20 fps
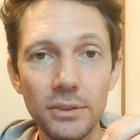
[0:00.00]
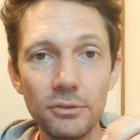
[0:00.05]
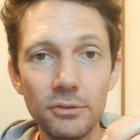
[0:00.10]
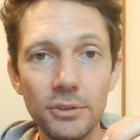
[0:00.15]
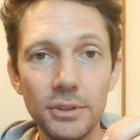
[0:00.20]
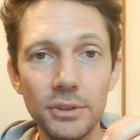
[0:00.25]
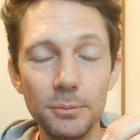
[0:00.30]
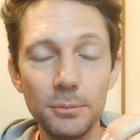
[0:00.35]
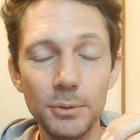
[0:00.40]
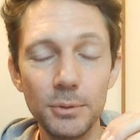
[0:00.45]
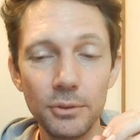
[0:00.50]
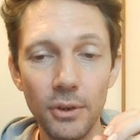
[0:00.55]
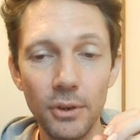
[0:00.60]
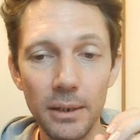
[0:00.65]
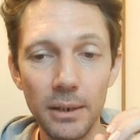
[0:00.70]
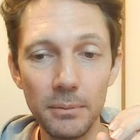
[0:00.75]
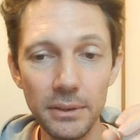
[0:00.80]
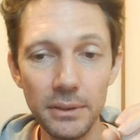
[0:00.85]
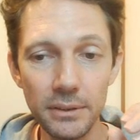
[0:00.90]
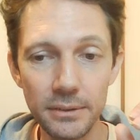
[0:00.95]

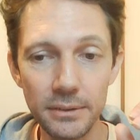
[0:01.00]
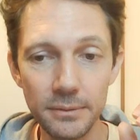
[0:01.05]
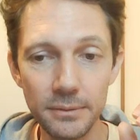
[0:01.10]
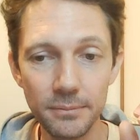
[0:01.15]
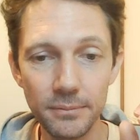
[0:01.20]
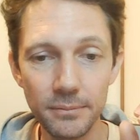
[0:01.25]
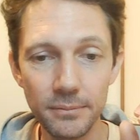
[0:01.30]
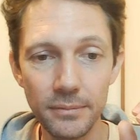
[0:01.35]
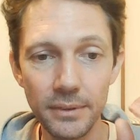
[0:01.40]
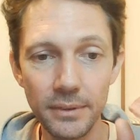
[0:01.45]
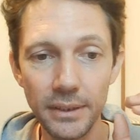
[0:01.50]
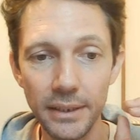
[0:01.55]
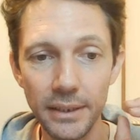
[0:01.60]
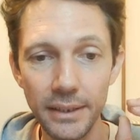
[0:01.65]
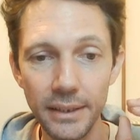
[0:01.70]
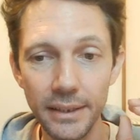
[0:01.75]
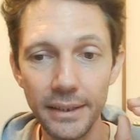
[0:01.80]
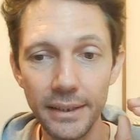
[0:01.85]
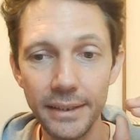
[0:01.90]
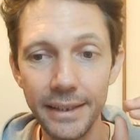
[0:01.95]
subscribers,
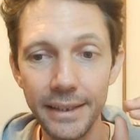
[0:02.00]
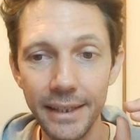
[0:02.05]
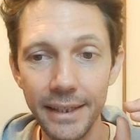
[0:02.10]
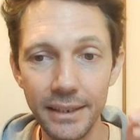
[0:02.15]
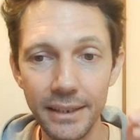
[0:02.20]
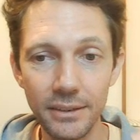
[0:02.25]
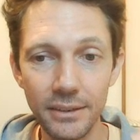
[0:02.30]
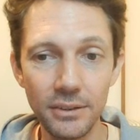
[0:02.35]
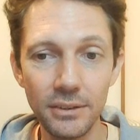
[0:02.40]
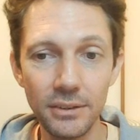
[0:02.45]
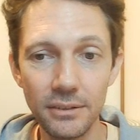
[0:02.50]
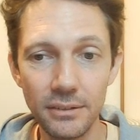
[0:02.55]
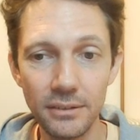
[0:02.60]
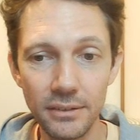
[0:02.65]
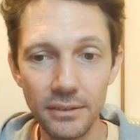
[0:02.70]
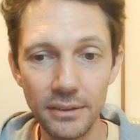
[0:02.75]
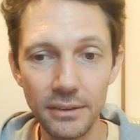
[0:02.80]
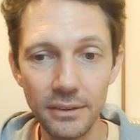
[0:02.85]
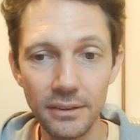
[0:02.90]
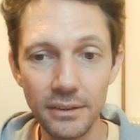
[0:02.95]
then
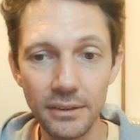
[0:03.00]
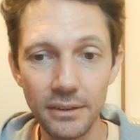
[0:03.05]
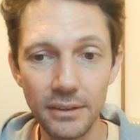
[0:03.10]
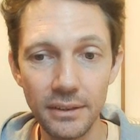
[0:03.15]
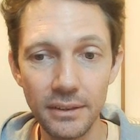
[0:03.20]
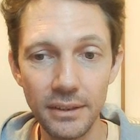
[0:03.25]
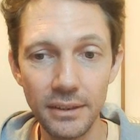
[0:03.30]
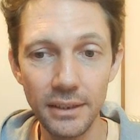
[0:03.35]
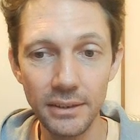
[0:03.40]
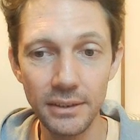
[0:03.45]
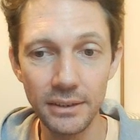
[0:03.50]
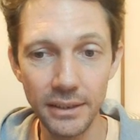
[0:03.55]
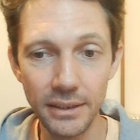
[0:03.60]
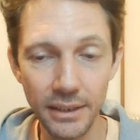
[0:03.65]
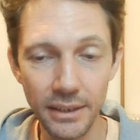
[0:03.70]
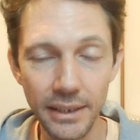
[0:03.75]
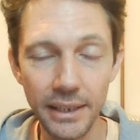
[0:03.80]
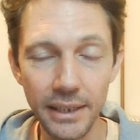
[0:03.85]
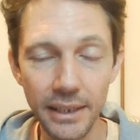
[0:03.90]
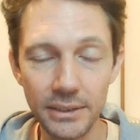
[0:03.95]
the
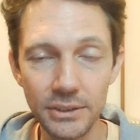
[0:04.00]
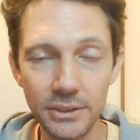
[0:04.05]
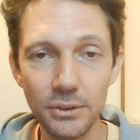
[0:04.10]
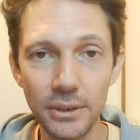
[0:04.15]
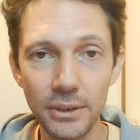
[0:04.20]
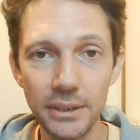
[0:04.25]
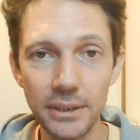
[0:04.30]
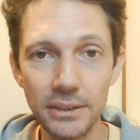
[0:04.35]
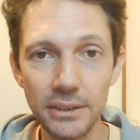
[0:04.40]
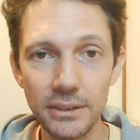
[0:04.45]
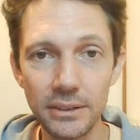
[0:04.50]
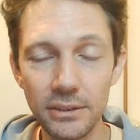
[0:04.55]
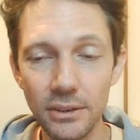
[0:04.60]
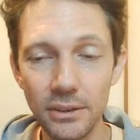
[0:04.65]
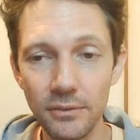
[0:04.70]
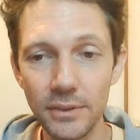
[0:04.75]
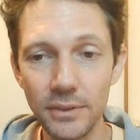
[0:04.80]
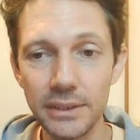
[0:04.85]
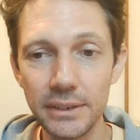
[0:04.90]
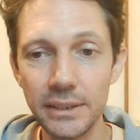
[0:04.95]
next choice
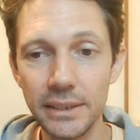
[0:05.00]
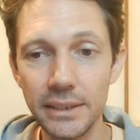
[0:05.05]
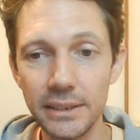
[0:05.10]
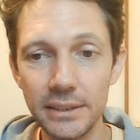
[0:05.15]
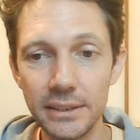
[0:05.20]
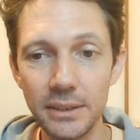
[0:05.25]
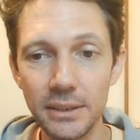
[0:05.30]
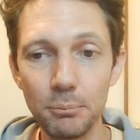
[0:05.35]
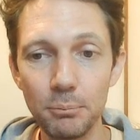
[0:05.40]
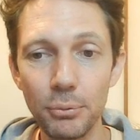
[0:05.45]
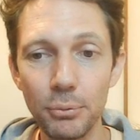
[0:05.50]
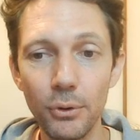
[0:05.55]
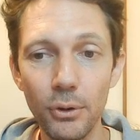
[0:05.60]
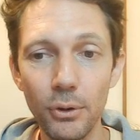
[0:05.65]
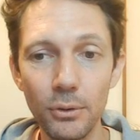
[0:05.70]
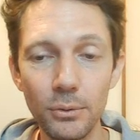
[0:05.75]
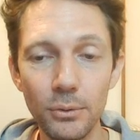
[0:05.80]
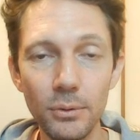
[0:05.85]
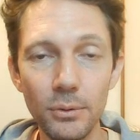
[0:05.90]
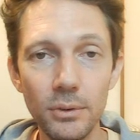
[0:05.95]
obviously is the
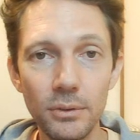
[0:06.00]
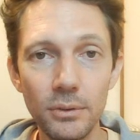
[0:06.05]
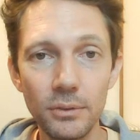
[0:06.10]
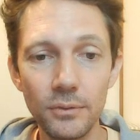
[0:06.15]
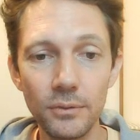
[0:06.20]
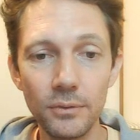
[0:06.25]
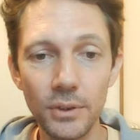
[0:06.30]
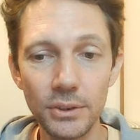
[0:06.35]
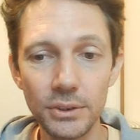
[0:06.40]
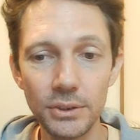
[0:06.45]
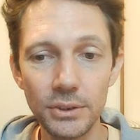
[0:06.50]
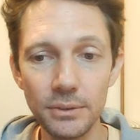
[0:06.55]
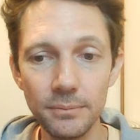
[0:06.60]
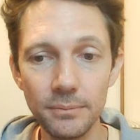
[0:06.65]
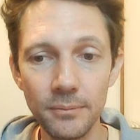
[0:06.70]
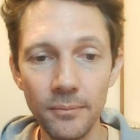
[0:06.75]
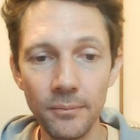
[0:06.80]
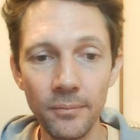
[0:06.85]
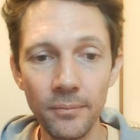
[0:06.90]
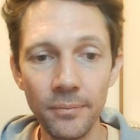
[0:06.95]
Pro version.
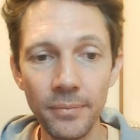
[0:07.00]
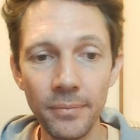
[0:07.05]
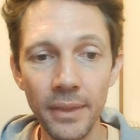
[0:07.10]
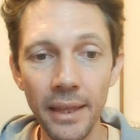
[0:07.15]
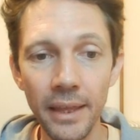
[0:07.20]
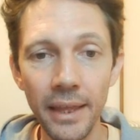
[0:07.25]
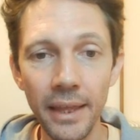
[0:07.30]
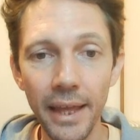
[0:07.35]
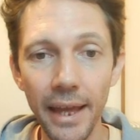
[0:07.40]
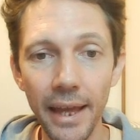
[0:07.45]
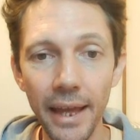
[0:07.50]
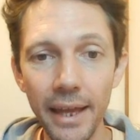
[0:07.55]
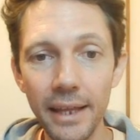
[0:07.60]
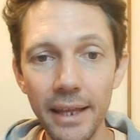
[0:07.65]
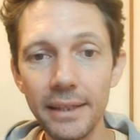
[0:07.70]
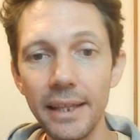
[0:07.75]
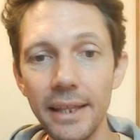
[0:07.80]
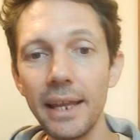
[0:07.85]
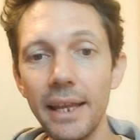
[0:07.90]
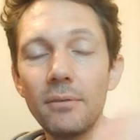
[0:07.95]
And
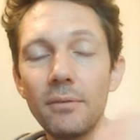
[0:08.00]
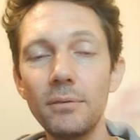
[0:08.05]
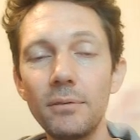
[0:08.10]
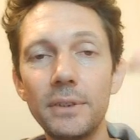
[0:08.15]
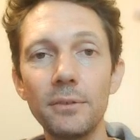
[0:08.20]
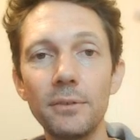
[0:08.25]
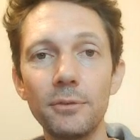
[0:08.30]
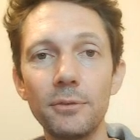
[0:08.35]
they have different